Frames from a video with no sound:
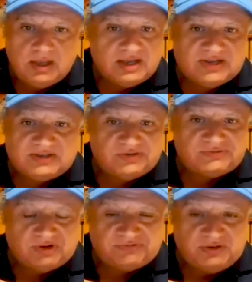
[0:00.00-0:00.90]
Because I
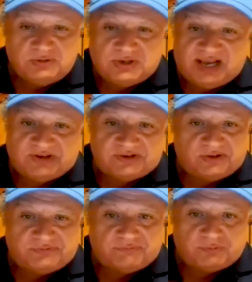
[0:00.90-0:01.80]
just trusted you guys. I
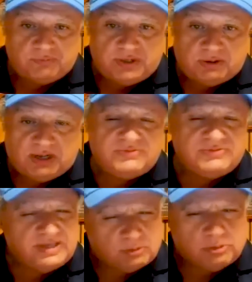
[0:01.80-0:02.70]
trusted Vermeil. And
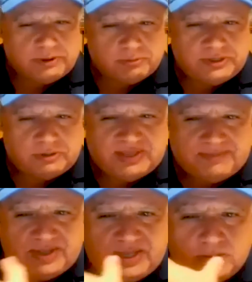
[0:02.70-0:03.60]
didn't earlier in the year they
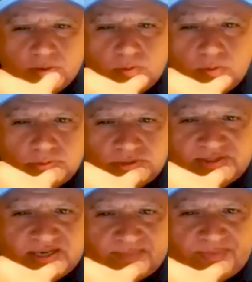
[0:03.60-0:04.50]
beat you? Did
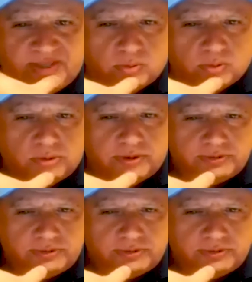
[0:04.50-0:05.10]
they not beat you earlier?